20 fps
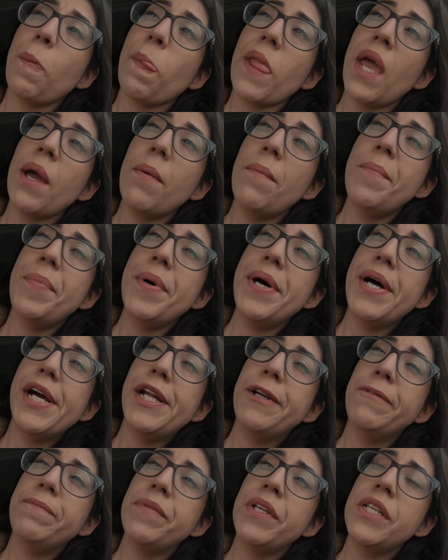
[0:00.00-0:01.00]
Um,
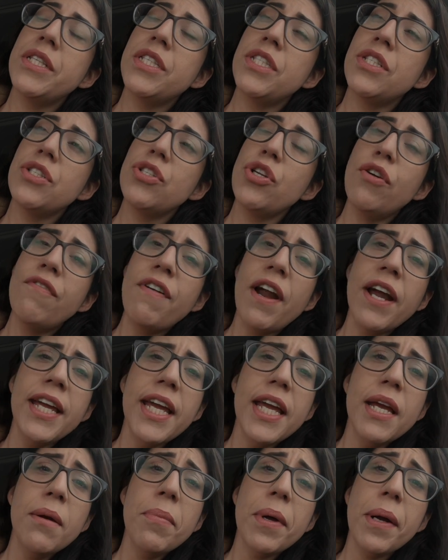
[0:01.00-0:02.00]
but it's nerve
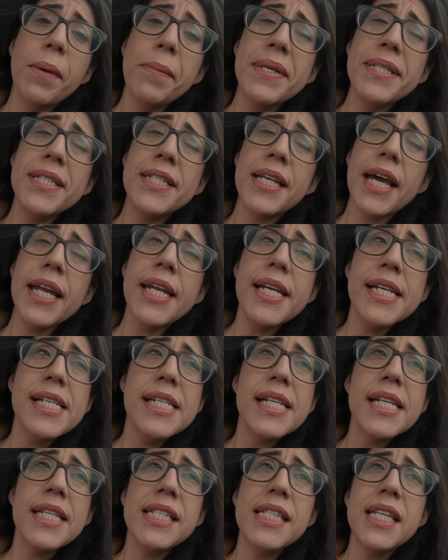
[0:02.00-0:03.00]
wracking, but I'm
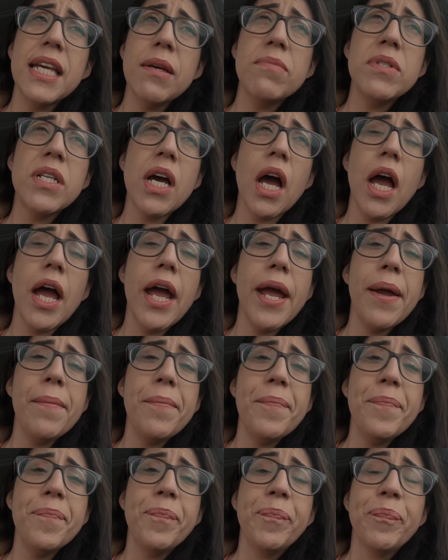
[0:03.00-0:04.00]
excited at the same
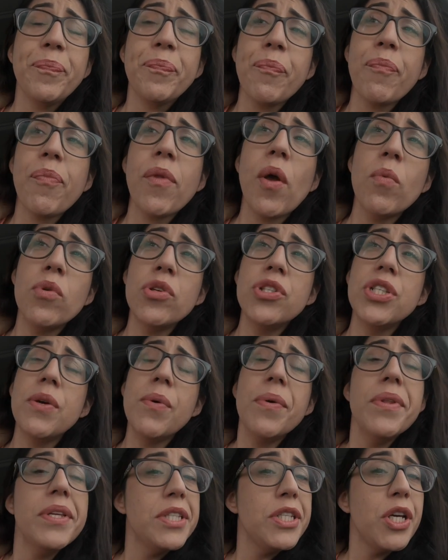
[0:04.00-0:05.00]
time. We'll see
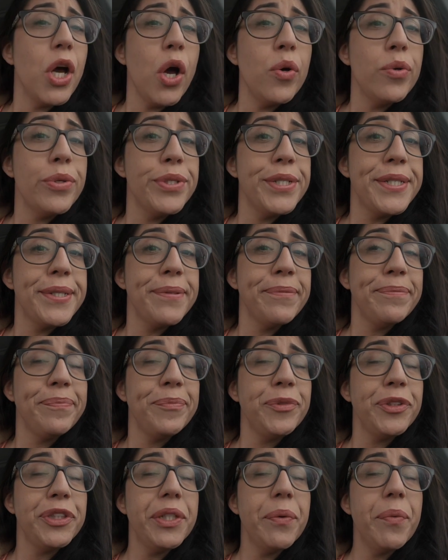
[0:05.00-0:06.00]
where this goes.
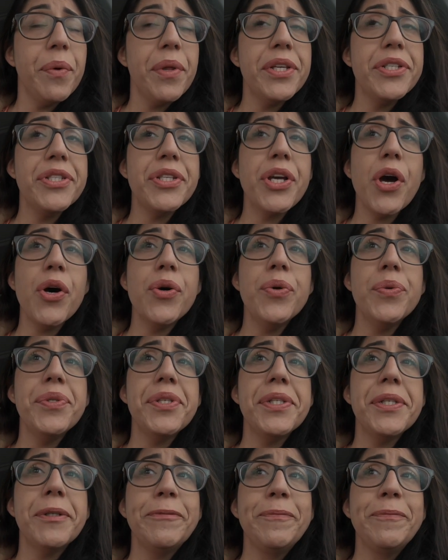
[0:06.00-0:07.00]
See where this goes.